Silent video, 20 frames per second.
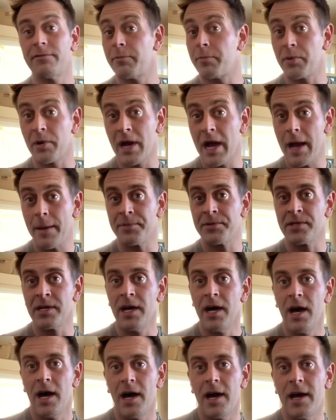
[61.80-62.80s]
of perhaps
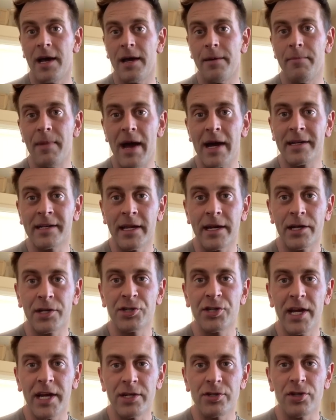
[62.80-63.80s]
a magnetic
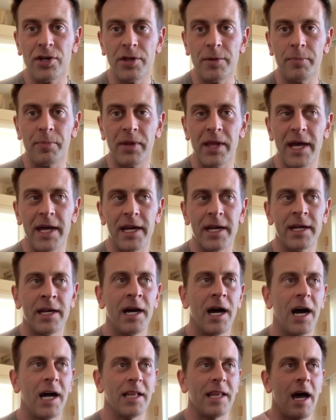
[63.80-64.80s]
change on the planet,
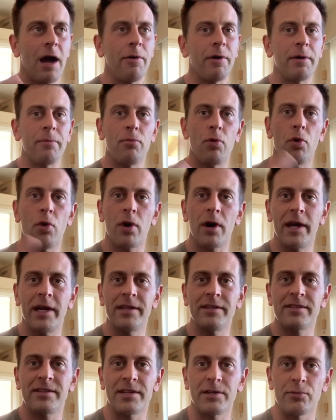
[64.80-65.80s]
allowing more
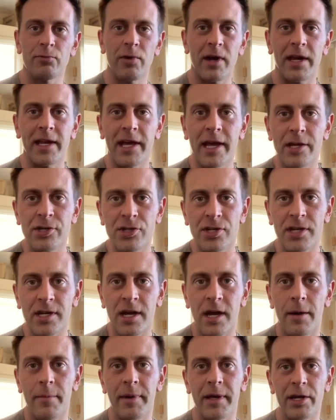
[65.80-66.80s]
incident radiation to
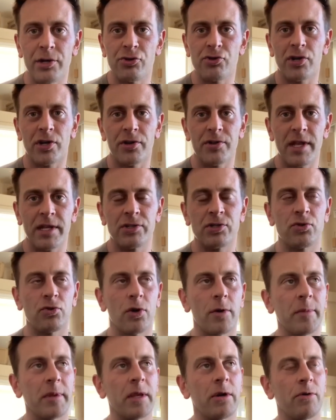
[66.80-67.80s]
come in and trigger that
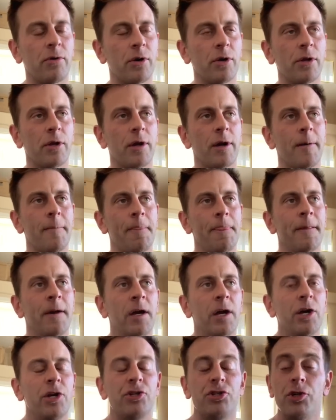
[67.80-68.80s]
storm a little earlier.
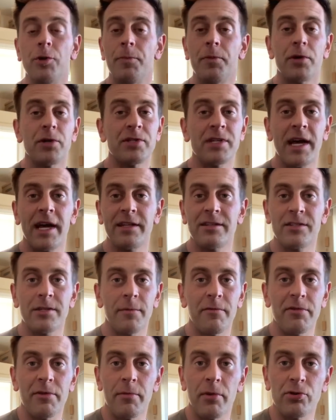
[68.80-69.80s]
Jupiter's had some
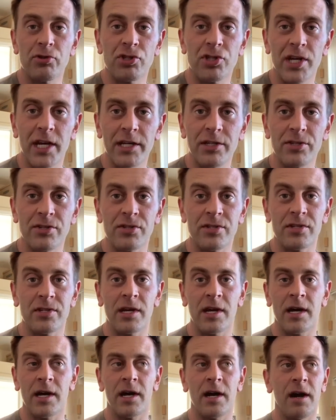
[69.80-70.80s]
of the most changes
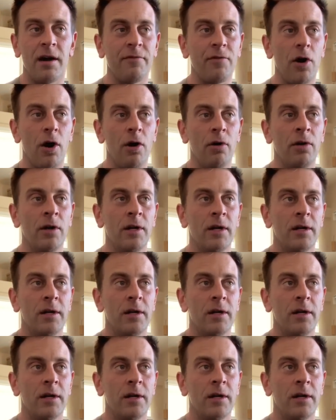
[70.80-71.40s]
of all.